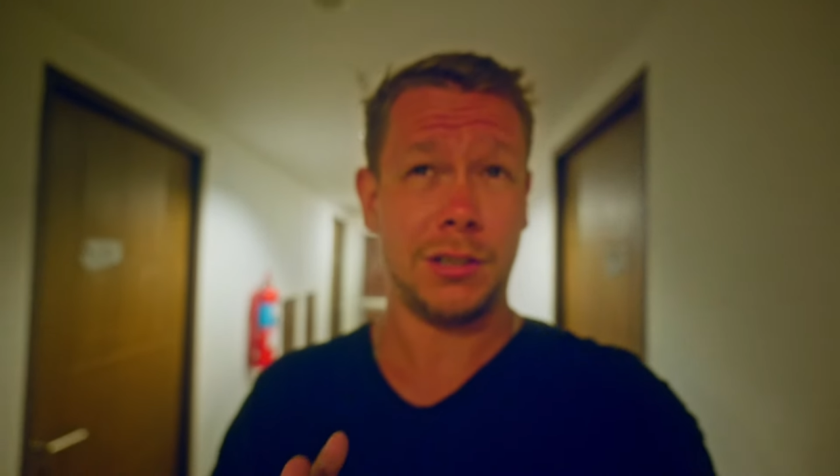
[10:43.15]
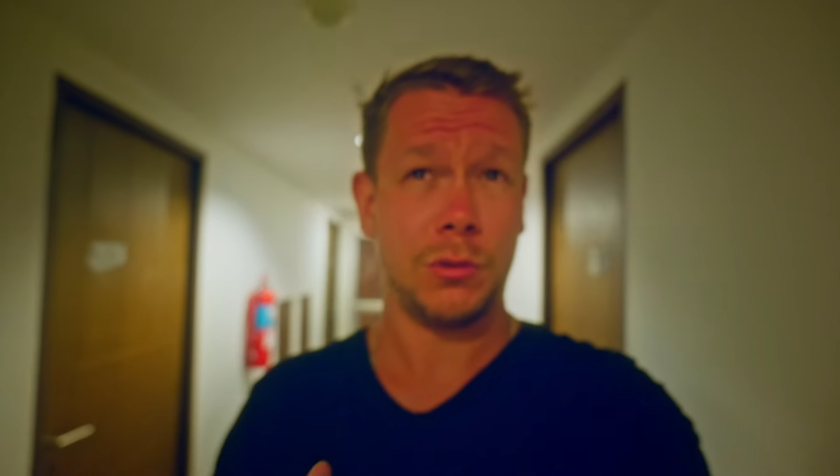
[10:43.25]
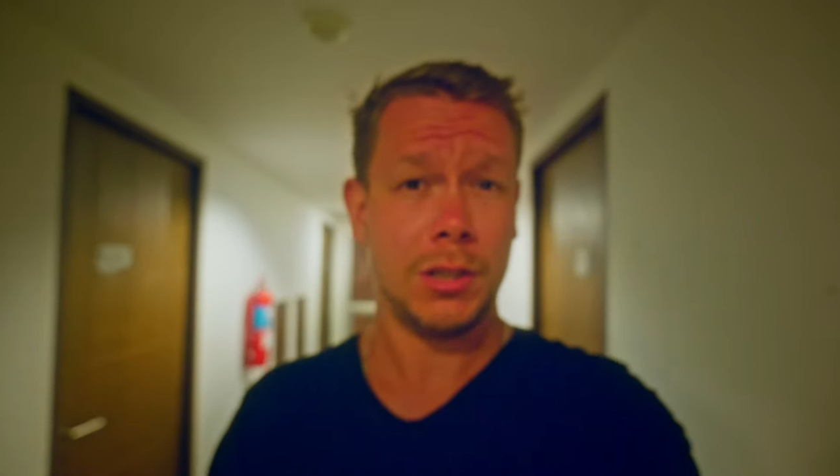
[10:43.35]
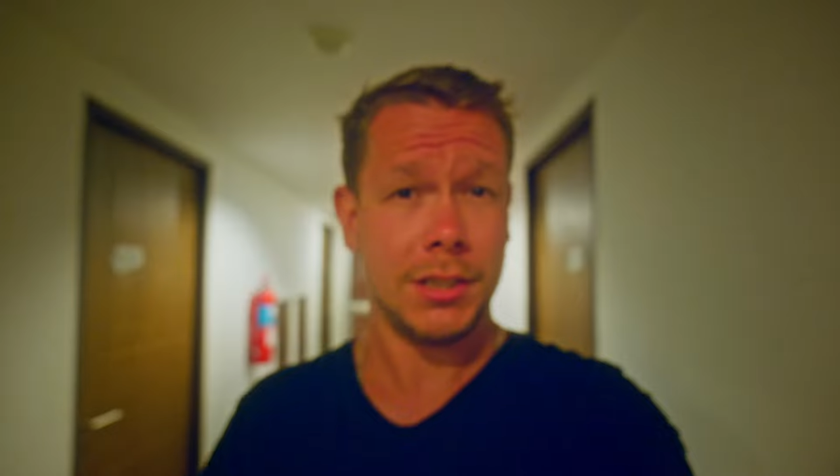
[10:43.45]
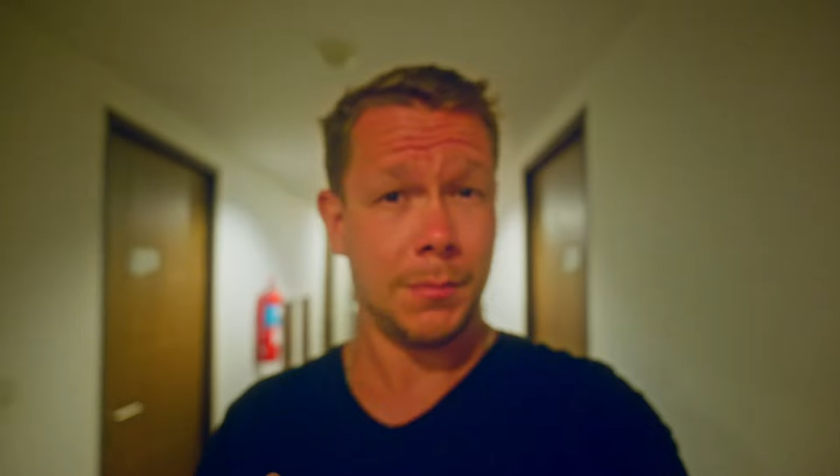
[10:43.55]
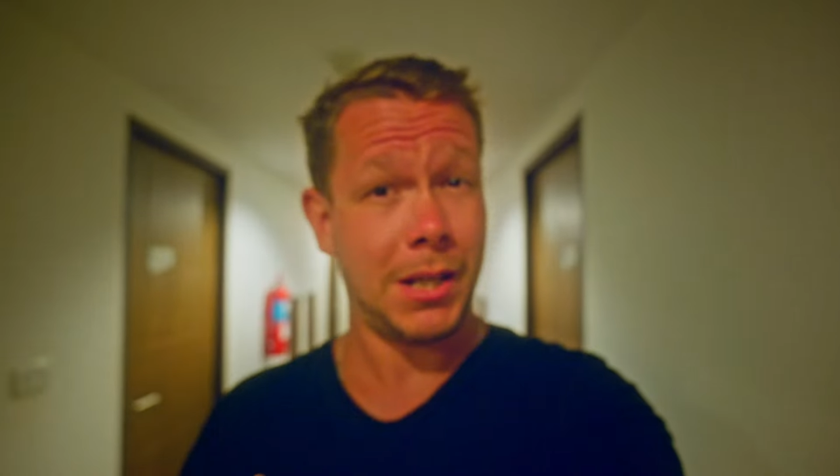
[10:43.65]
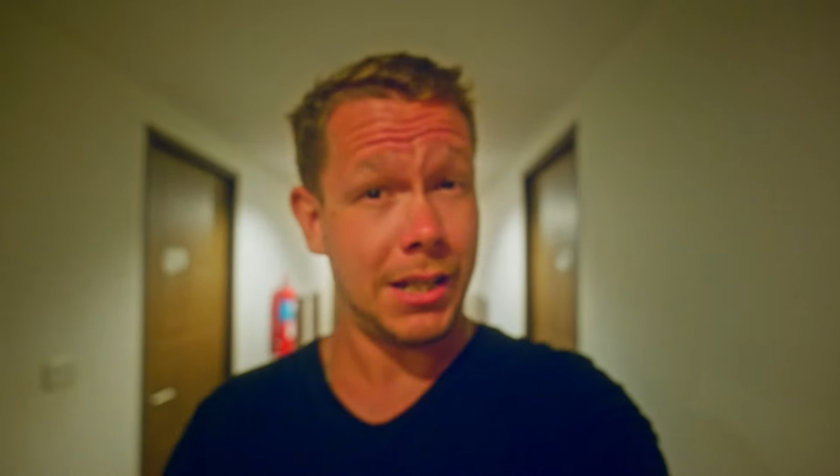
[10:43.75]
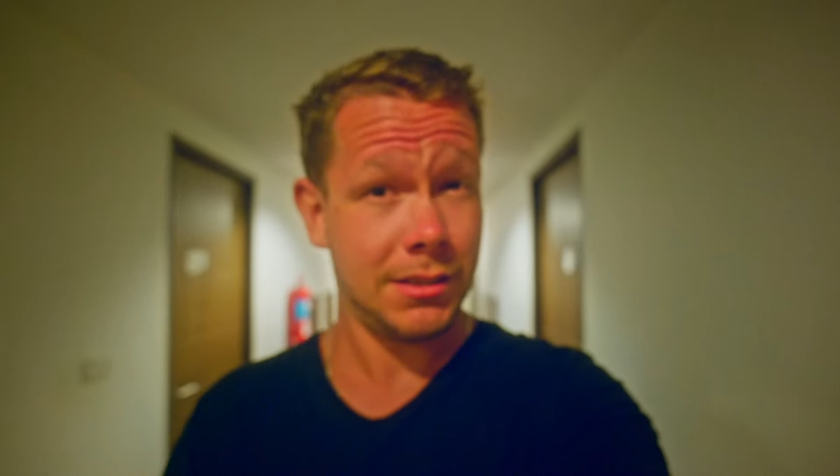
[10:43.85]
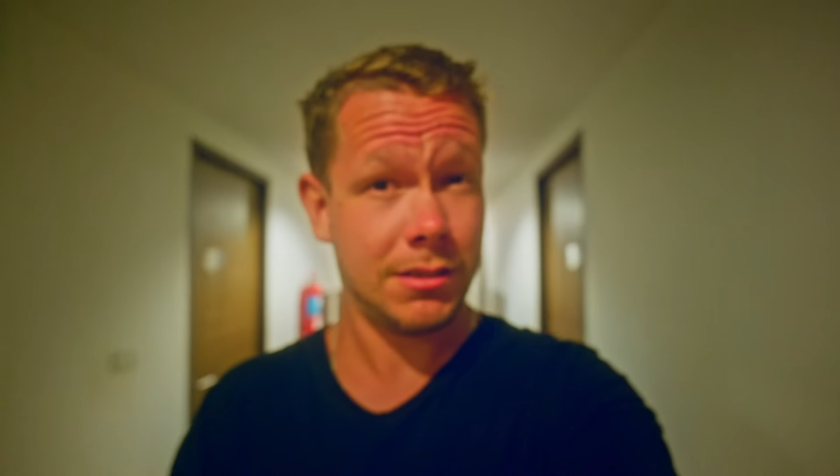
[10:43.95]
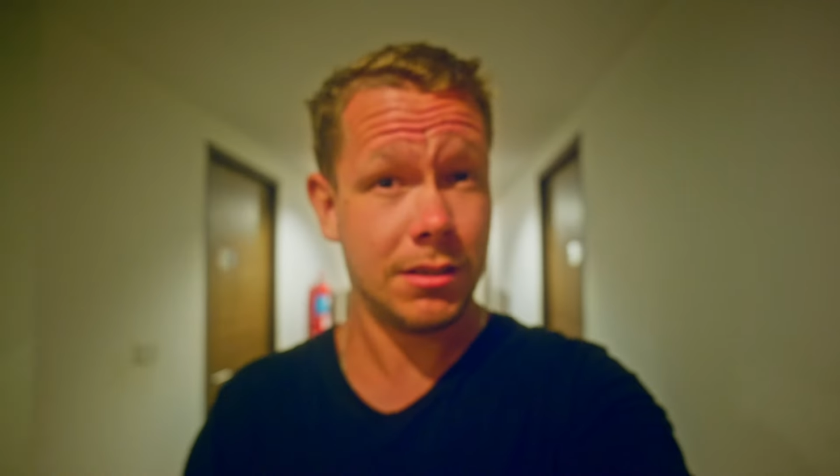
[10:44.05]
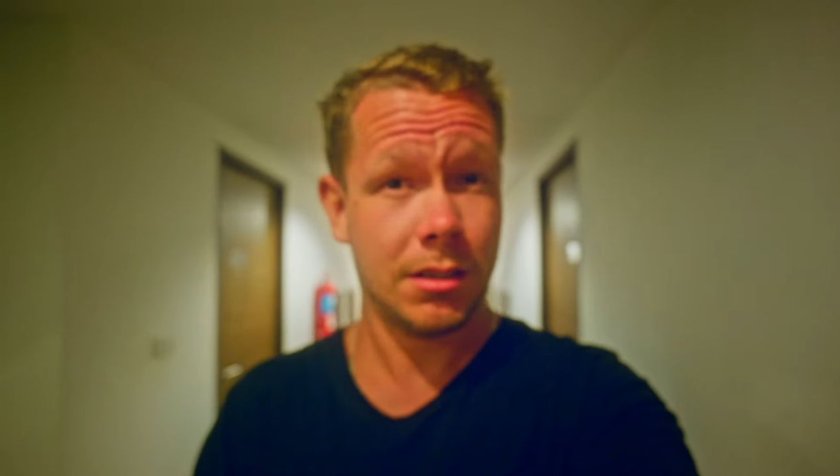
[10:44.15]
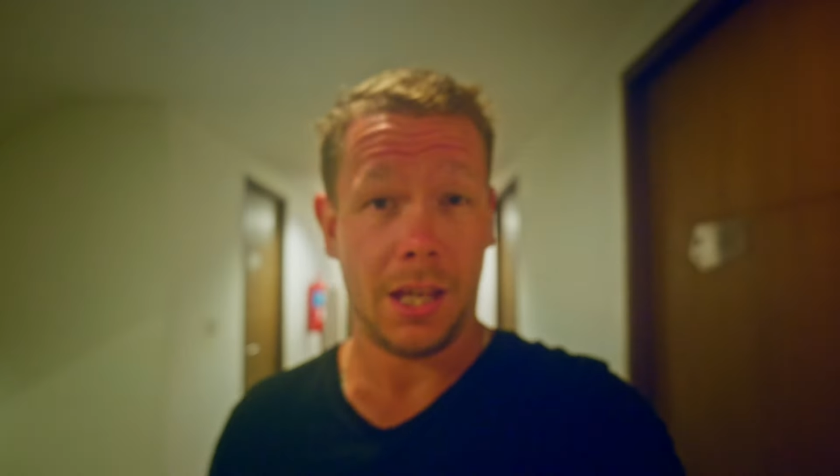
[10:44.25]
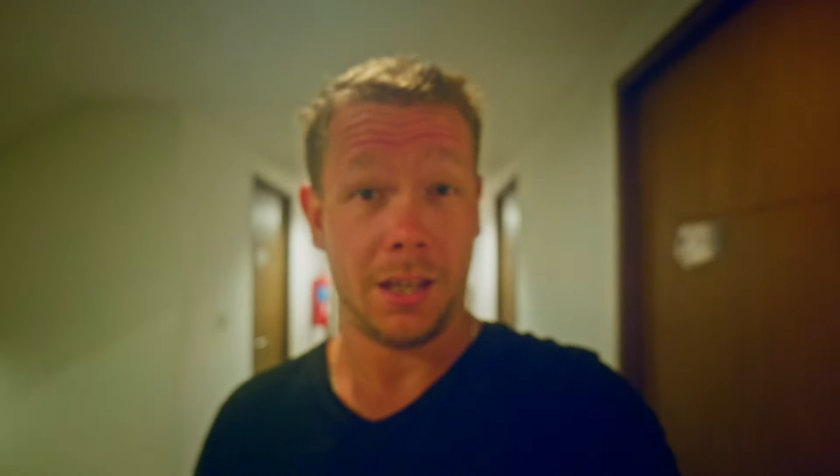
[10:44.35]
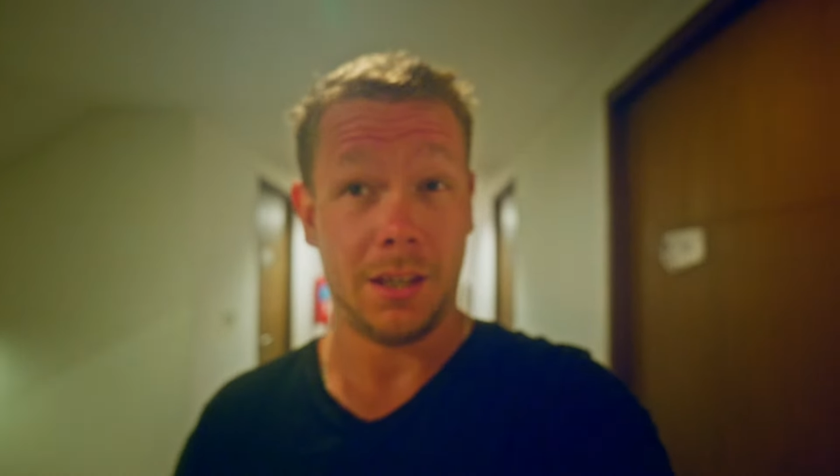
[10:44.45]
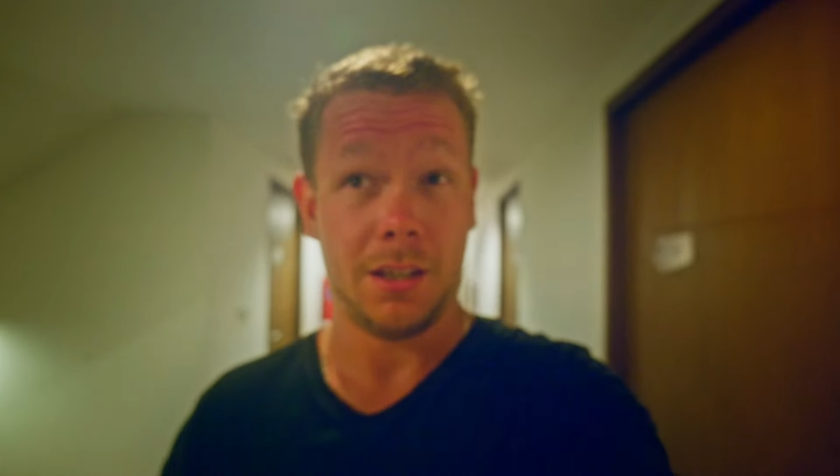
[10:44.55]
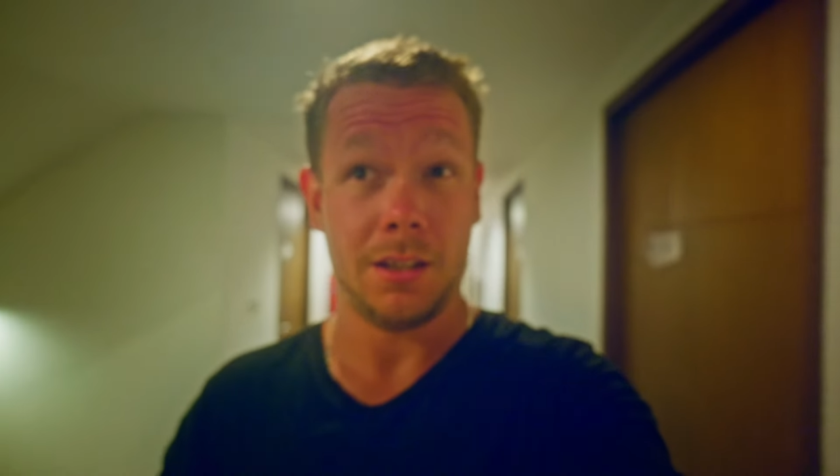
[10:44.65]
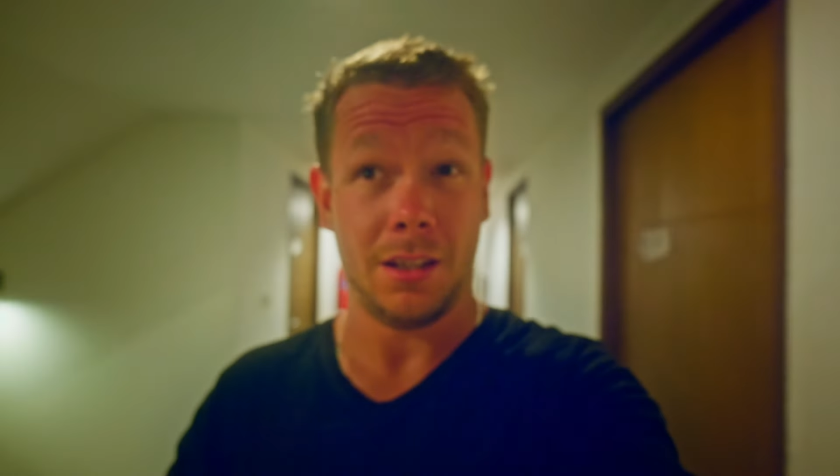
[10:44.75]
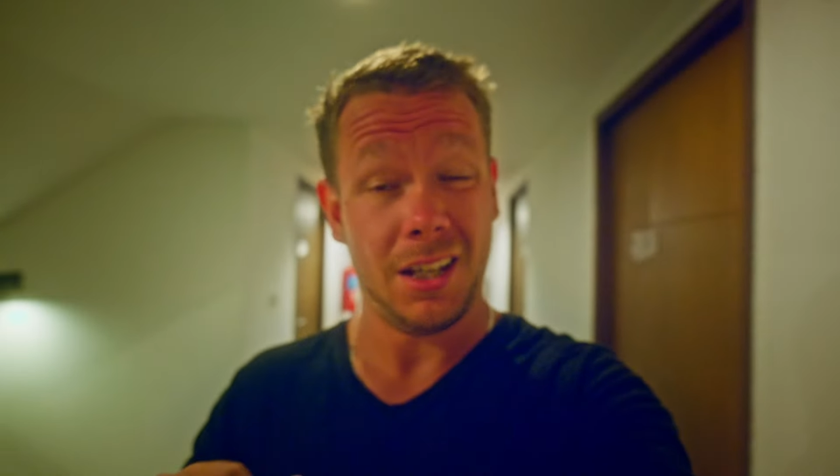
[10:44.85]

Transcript: thirty baht, and